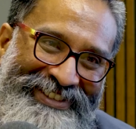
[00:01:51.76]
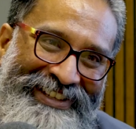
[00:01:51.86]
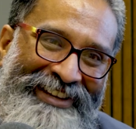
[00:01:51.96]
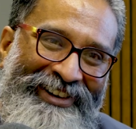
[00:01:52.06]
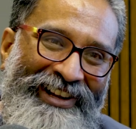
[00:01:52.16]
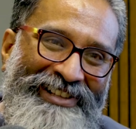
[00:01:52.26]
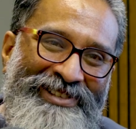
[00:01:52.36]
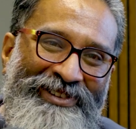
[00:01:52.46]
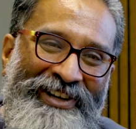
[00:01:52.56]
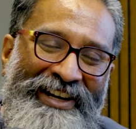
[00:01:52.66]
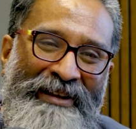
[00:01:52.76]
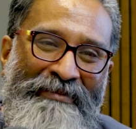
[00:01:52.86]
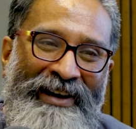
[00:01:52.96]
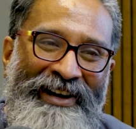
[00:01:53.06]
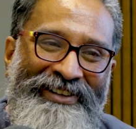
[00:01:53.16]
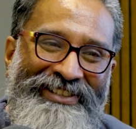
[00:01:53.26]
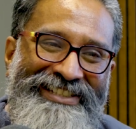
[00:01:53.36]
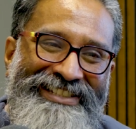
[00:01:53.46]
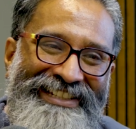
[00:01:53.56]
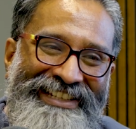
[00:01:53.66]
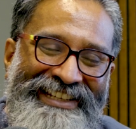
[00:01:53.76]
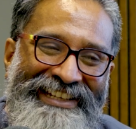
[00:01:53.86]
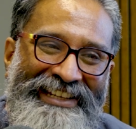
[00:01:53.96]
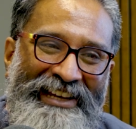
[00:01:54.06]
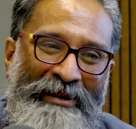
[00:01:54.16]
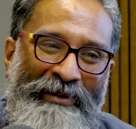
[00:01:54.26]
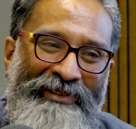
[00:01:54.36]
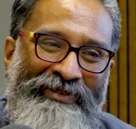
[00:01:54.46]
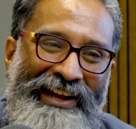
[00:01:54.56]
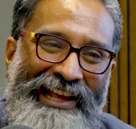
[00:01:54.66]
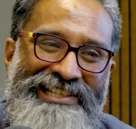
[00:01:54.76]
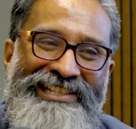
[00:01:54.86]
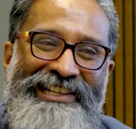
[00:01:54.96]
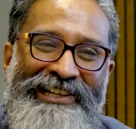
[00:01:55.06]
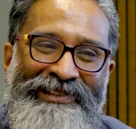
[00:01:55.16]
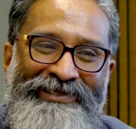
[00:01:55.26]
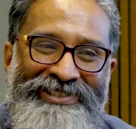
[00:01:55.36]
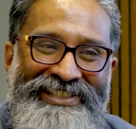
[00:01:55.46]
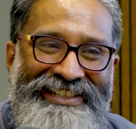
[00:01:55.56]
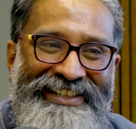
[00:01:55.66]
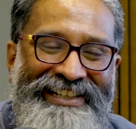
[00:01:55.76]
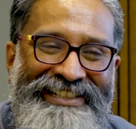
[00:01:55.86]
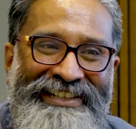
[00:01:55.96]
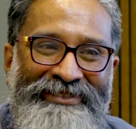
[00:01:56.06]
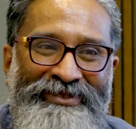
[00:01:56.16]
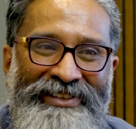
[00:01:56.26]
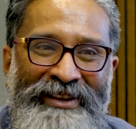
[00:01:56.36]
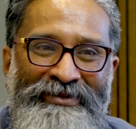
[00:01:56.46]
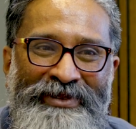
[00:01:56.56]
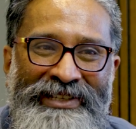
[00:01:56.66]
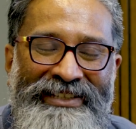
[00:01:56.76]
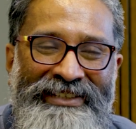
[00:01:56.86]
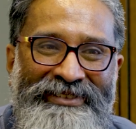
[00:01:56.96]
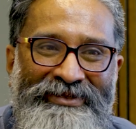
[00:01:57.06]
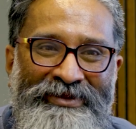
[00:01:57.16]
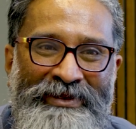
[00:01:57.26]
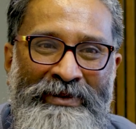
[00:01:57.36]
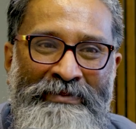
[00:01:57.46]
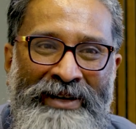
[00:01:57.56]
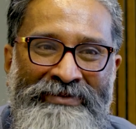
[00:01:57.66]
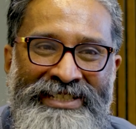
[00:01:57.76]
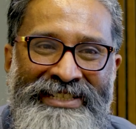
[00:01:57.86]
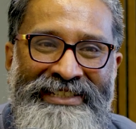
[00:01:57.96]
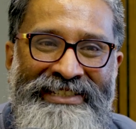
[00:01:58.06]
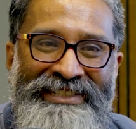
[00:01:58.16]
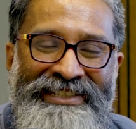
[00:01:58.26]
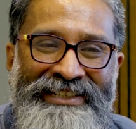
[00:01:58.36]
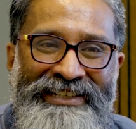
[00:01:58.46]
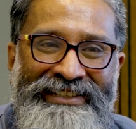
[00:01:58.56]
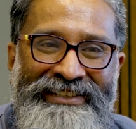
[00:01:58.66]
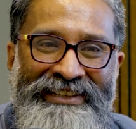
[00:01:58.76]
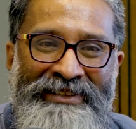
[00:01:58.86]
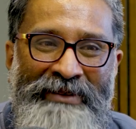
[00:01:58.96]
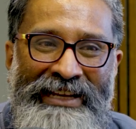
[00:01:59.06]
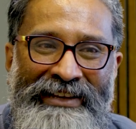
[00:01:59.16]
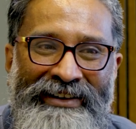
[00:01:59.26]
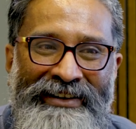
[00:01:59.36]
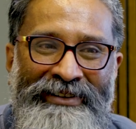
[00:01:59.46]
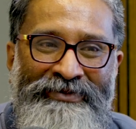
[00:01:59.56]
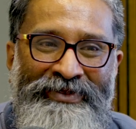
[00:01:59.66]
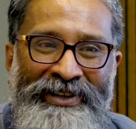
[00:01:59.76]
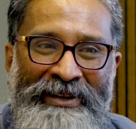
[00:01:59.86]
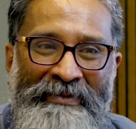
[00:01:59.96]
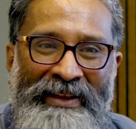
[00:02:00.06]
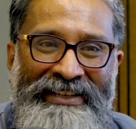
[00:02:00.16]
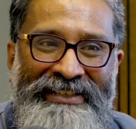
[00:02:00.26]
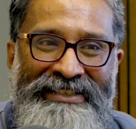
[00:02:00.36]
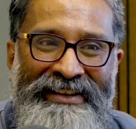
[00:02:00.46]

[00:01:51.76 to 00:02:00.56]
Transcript: he wrote a story about financial inclusion, right? And we published it in the Mail and Guardian for him. And